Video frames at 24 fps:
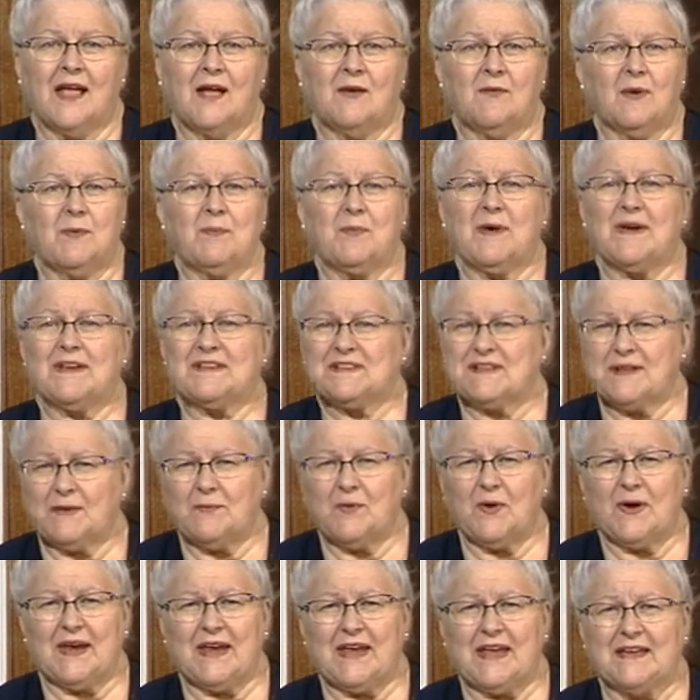We pray
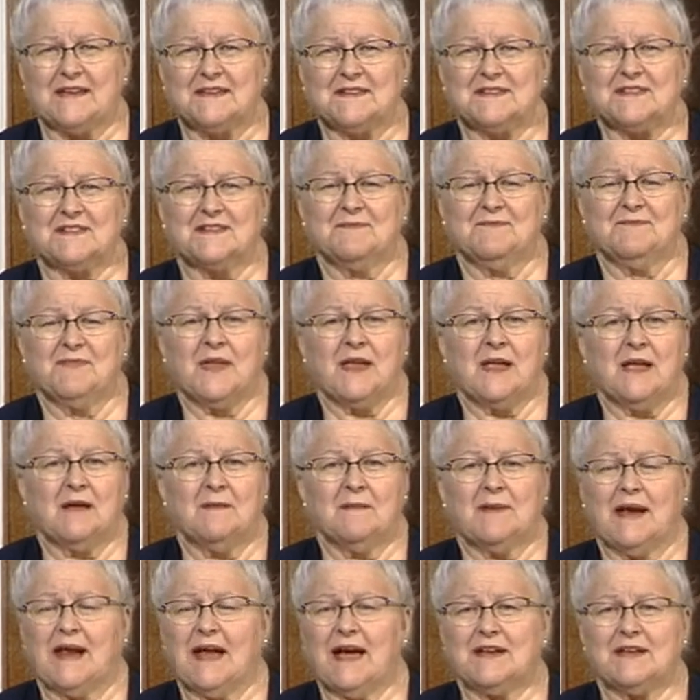someone is,
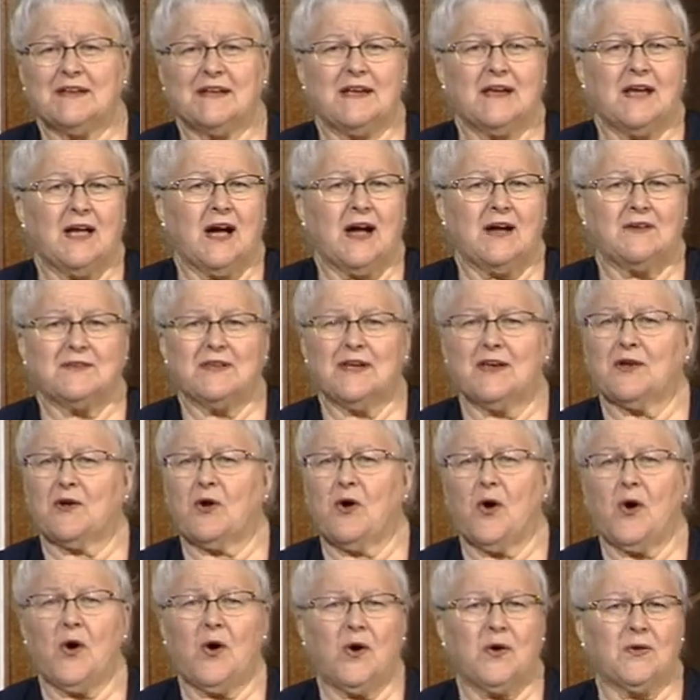but I tell you, I'll take
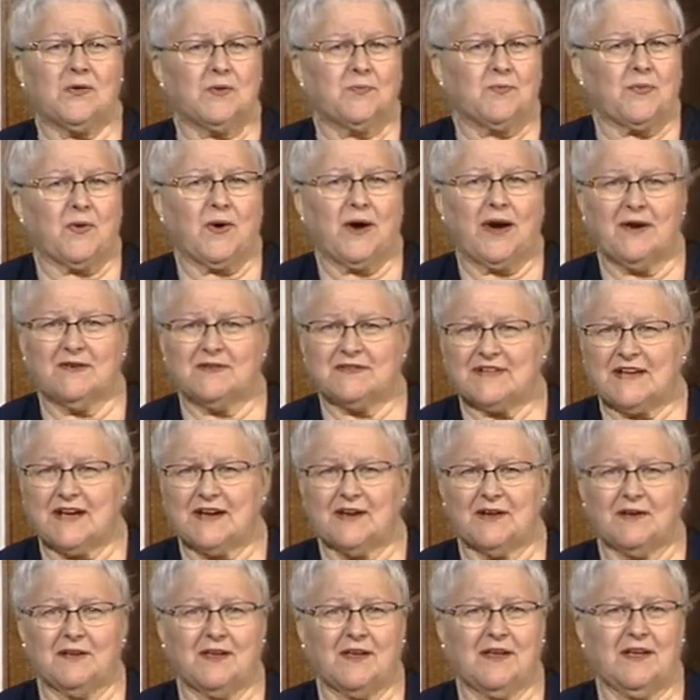all the prayers I
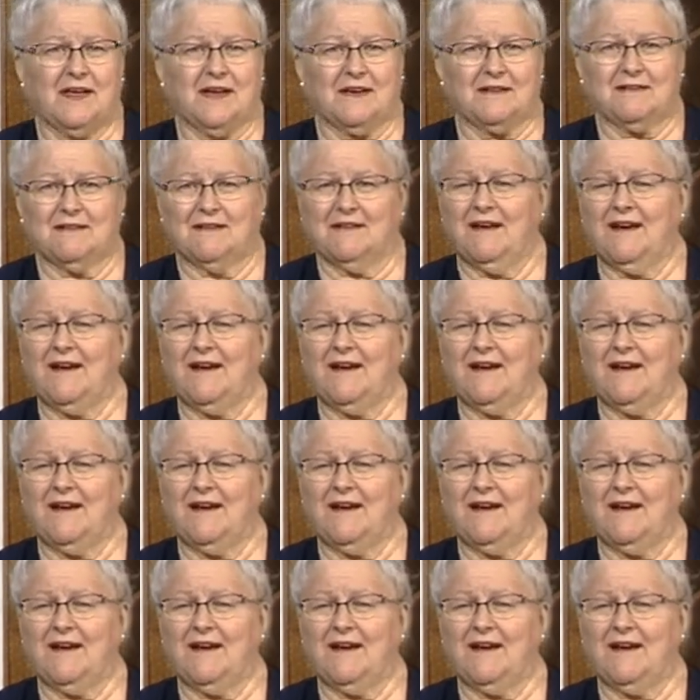can get.